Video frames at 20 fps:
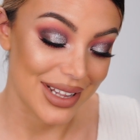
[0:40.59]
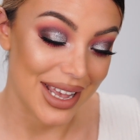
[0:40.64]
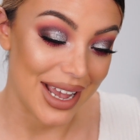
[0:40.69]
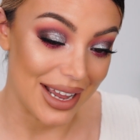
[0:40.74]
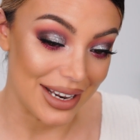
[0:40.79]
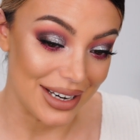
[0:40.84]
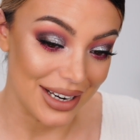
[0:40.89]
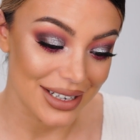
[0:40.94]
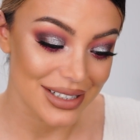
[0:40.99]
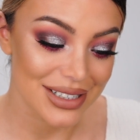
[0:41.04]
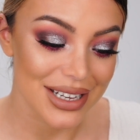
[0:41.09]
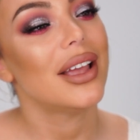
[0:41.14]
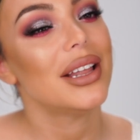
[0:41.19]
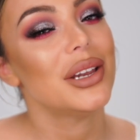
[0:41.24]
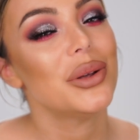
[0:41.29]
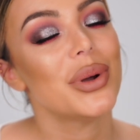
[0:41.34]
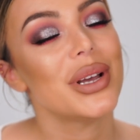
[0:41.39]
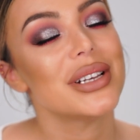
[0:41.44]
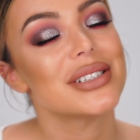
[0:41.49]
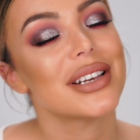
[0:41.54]

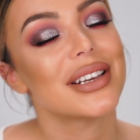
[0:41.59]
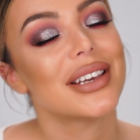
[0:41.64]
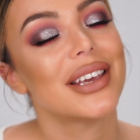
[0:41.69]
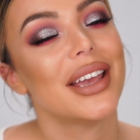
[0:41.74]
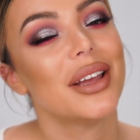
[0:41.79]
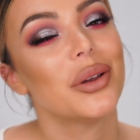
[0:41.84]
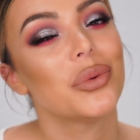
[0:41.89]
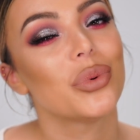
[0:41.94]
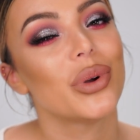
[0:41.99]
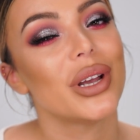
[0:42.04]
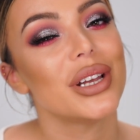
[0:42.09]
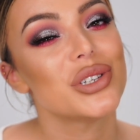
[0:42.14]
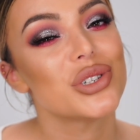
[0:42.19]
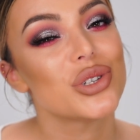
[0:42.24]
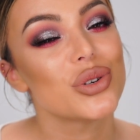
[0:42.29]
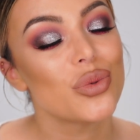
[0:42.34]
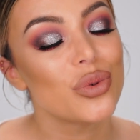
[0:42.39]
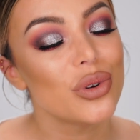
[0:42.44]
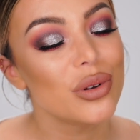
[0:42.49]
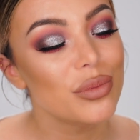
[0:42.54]
Anyways, I can't wait
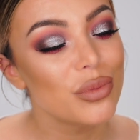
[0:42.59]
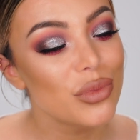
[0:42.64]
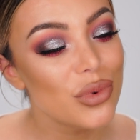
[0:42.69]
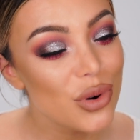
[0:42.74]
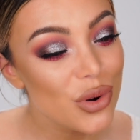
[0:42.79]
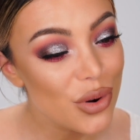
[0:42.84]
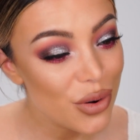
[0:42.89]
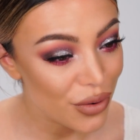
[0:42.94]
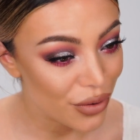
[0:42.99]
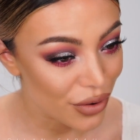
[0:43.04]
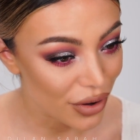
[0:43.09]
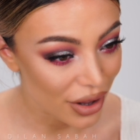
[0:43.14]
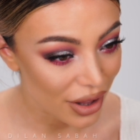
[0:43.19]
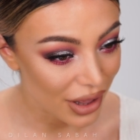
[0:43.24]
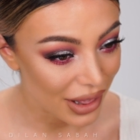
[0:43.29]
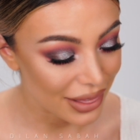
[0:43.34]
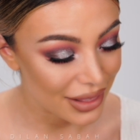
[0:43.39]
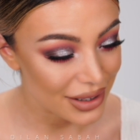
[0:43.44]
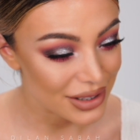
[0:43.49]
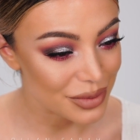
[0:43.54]
to remove
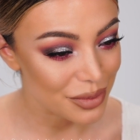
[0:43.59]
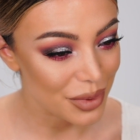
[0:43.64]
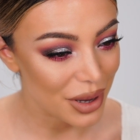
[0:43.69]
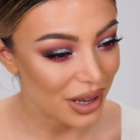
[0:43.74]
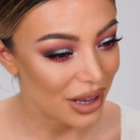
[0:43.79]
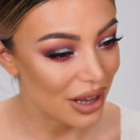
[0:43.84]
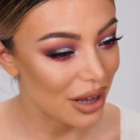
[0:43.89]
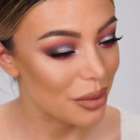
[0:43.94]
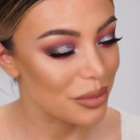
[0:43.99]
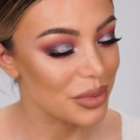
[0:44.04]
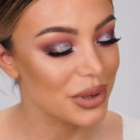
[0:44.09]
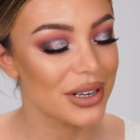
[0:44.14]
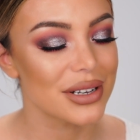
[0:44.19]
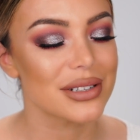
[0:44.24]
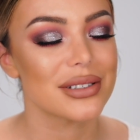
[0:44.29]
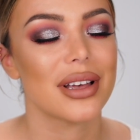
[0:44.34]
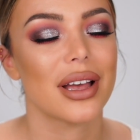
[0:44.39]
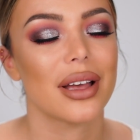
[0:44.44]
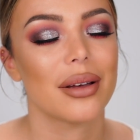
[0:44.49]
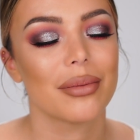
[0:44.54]
this makeup
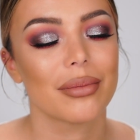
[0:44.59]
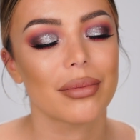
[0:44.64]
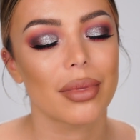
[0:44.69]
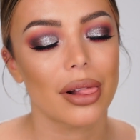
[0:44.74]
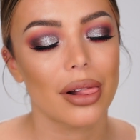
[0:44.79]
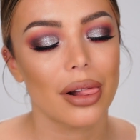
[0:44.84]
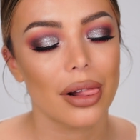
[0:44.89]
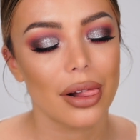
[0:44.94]
because I'm